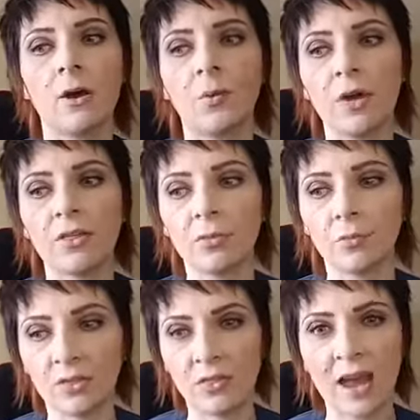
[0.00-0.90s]

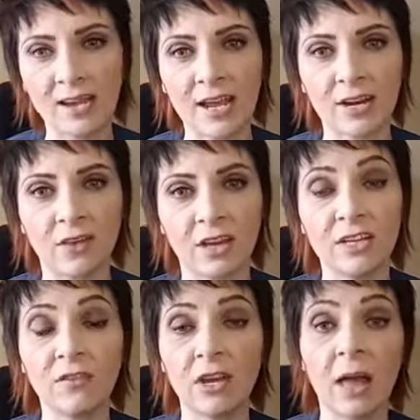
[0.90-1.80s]
with that negative
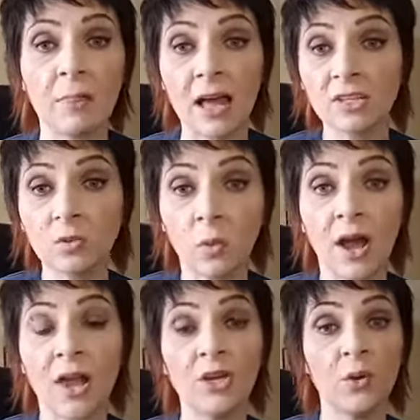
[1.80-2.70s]
activity. And that's
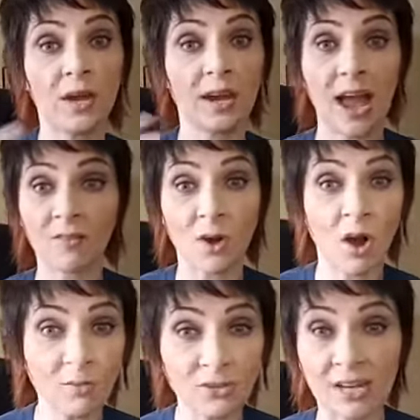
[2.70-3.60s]
why you can have an
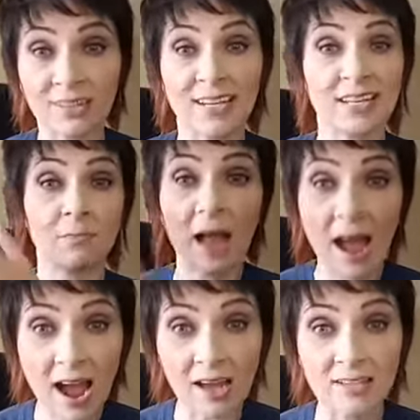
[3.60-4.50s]
object that gets
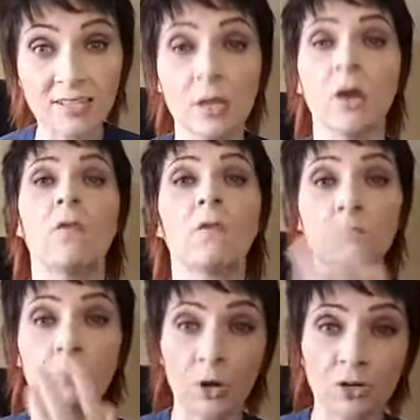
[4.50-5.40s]
passed from
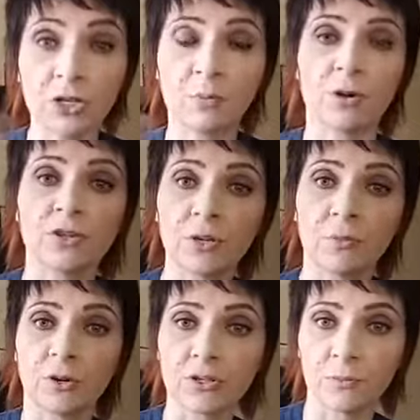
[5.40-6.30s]
person to person to
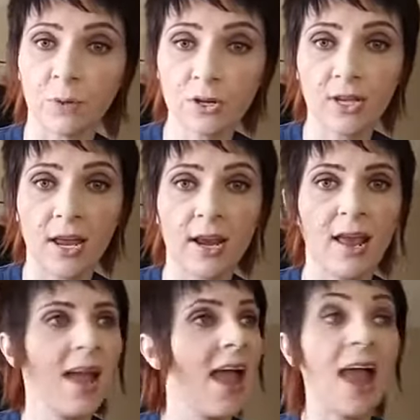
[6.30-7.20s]
person to person,
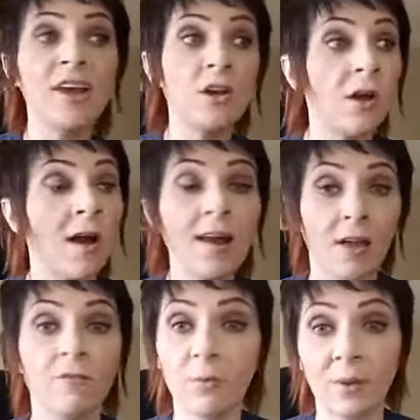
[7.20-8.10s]
and not
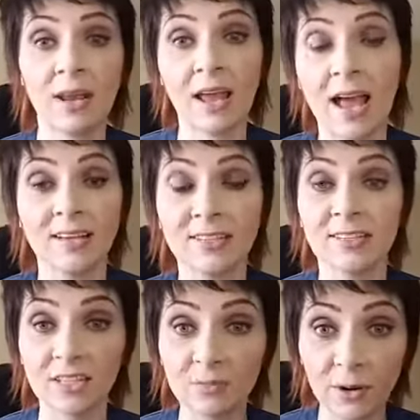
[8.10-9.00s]
everybody has this
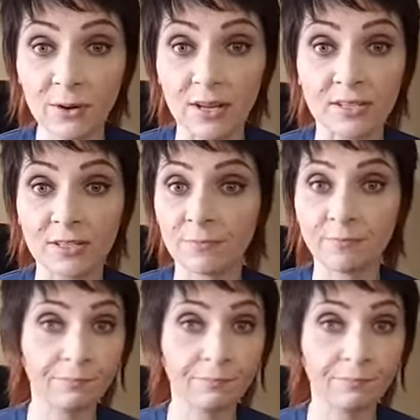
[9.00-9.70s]
experience,